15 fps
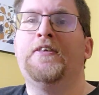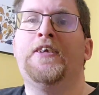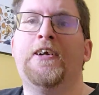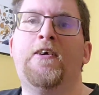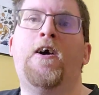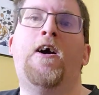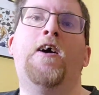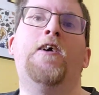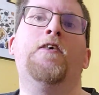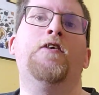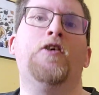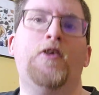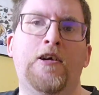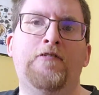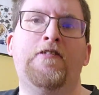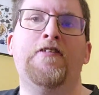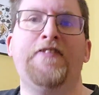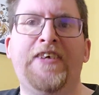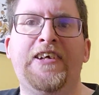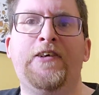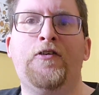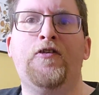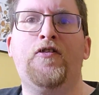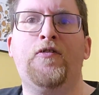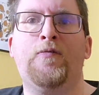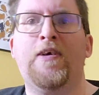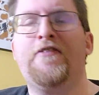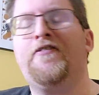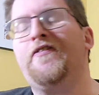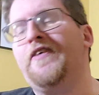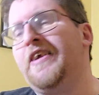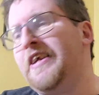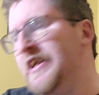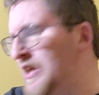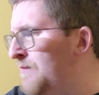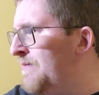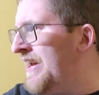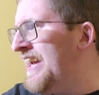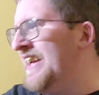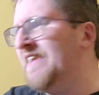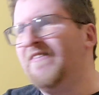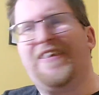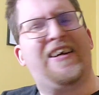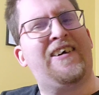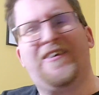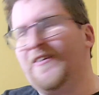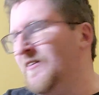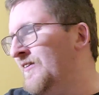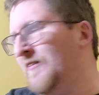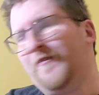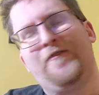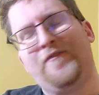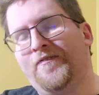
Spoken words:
there are good reviews. With eBay, well,